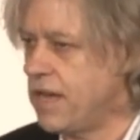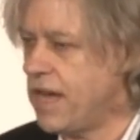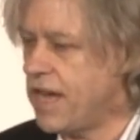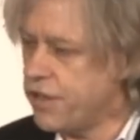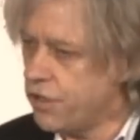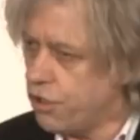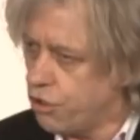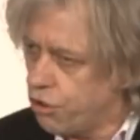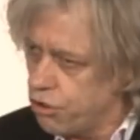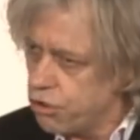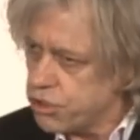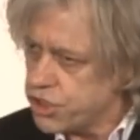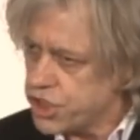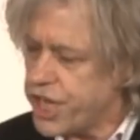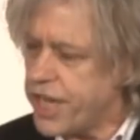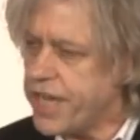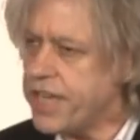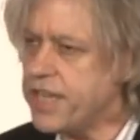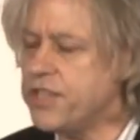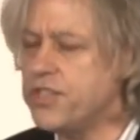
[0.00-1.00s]
And all
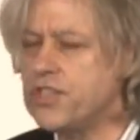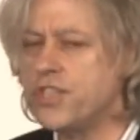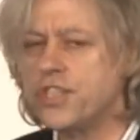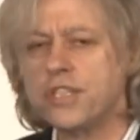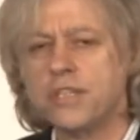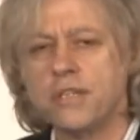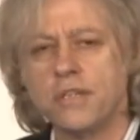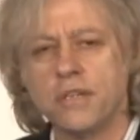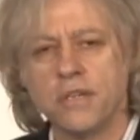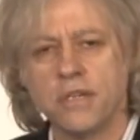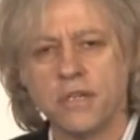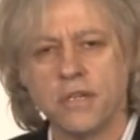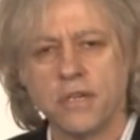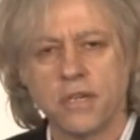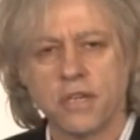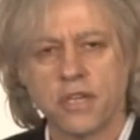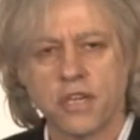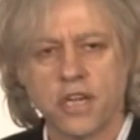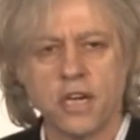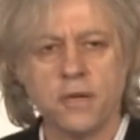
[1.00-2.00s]
change
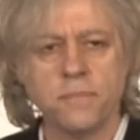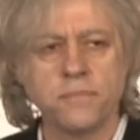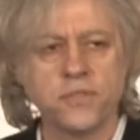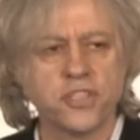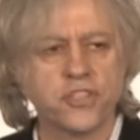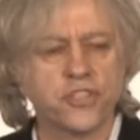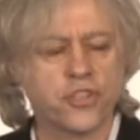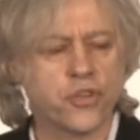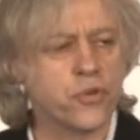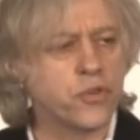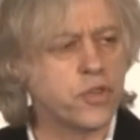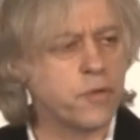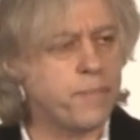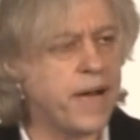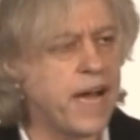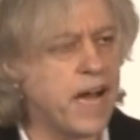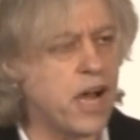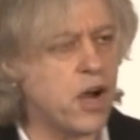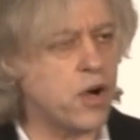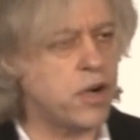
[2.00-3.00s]
comes through the
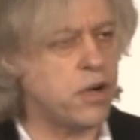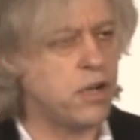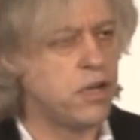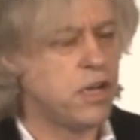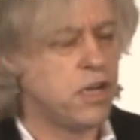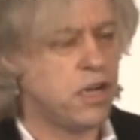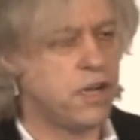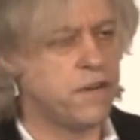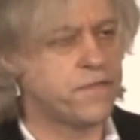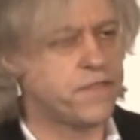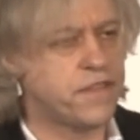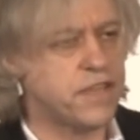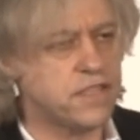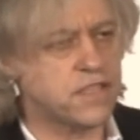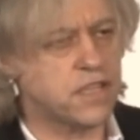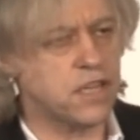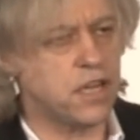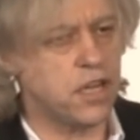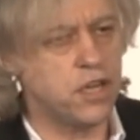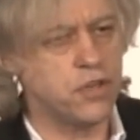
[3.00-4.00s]
power of
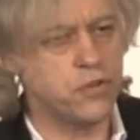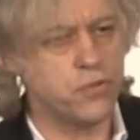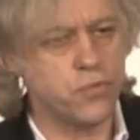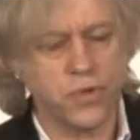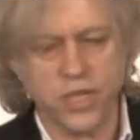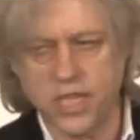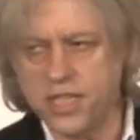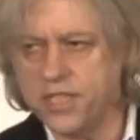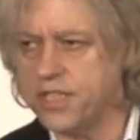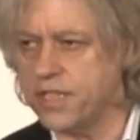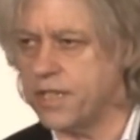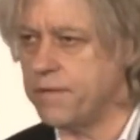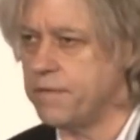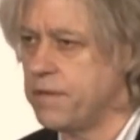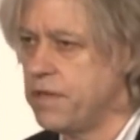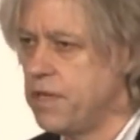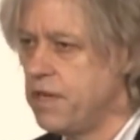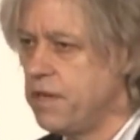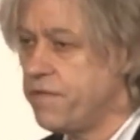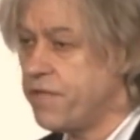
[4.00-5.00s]
this unreason.
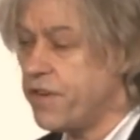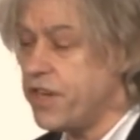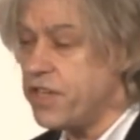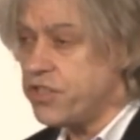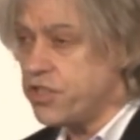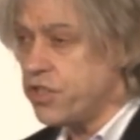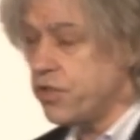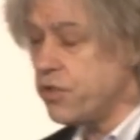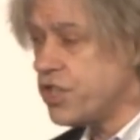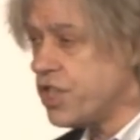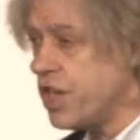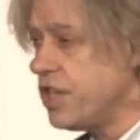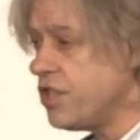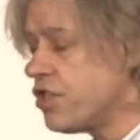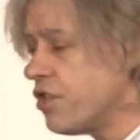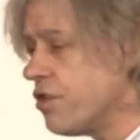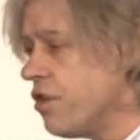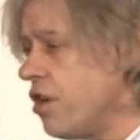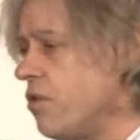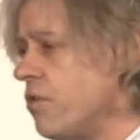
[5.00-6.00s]
First, you
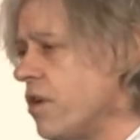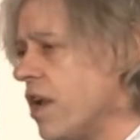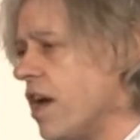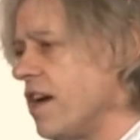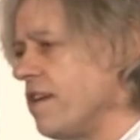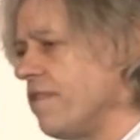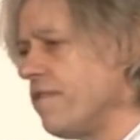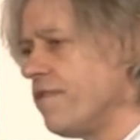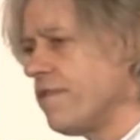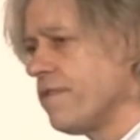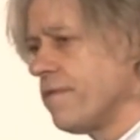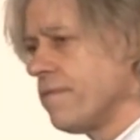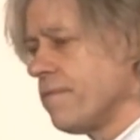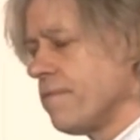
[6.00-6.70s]
change your own life.